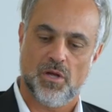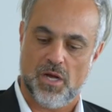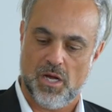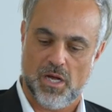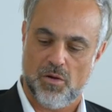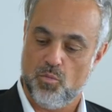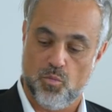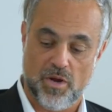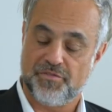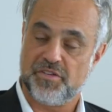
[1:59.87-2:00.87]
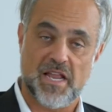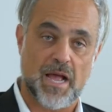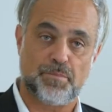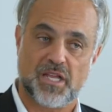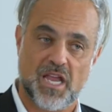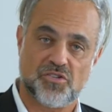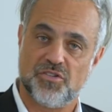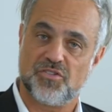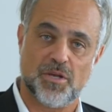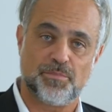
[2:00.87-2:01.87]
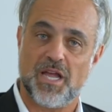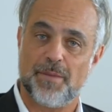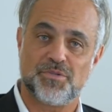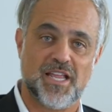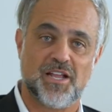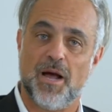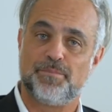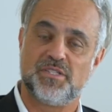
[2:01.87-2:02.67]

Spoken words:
We've seen applications sometimes take up